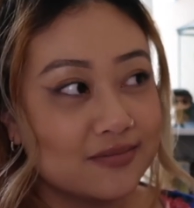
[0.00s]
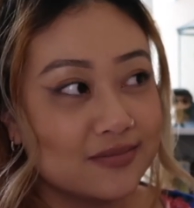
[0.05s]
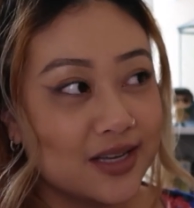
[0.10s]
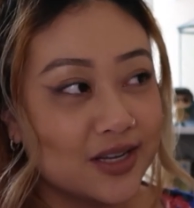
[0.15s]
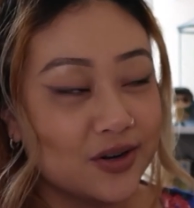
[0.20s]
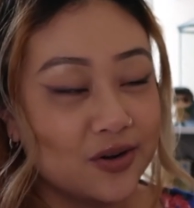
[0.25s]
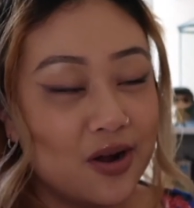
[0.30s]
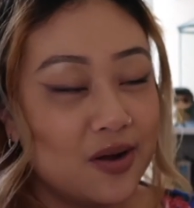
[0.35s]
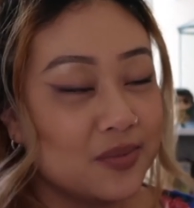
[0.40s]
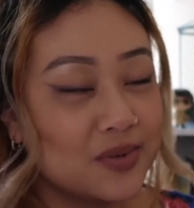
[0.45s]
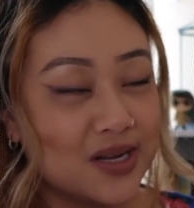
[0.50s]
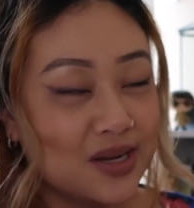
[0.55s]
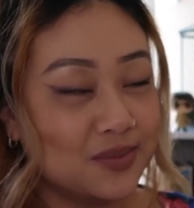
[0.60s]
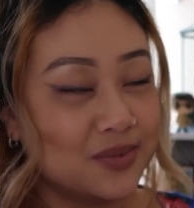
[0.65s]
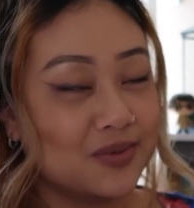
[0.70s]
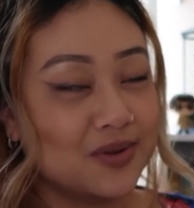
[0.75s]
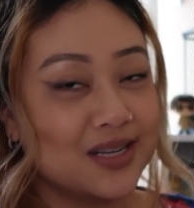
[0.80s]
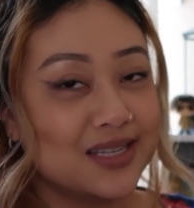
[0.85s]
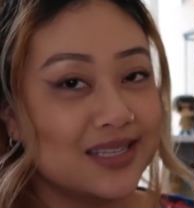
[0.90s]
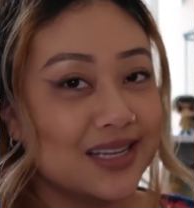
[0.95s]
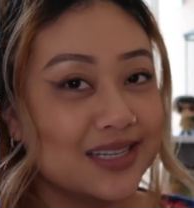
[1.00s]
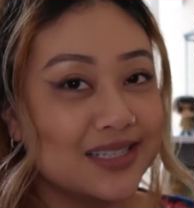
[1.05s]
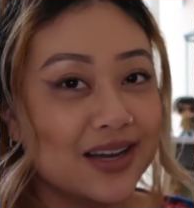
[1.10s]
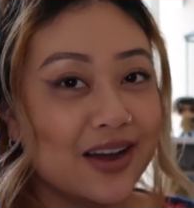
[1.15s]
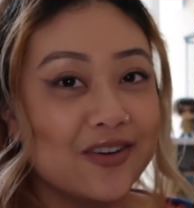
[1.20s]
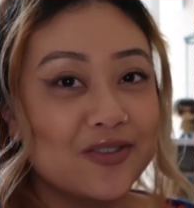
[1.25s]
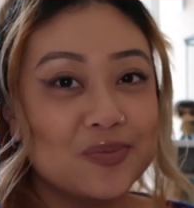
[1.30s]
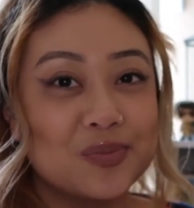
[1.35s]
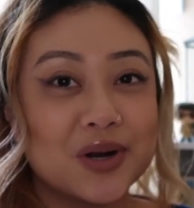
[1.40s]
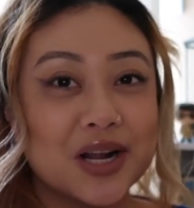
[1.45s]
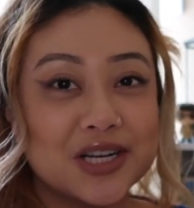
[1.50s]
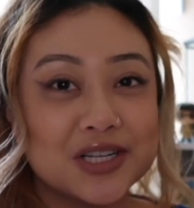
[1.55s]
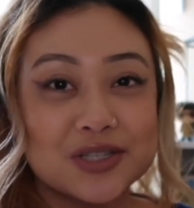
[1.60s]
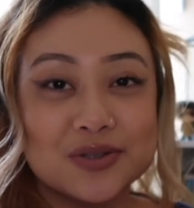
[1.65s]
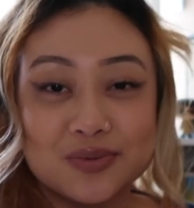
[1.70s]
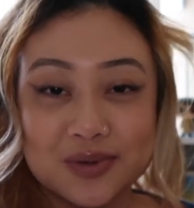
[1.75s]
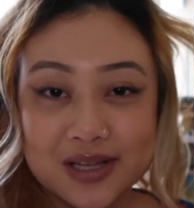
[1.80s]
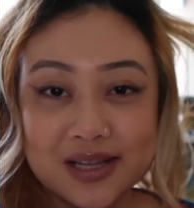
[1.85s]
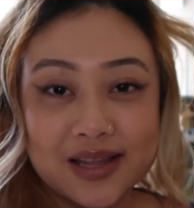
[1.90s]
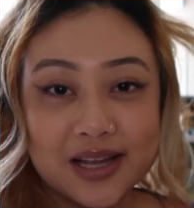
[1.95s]
I don't know how many times I'm gonna say tough, but I
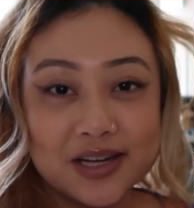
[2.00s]
just really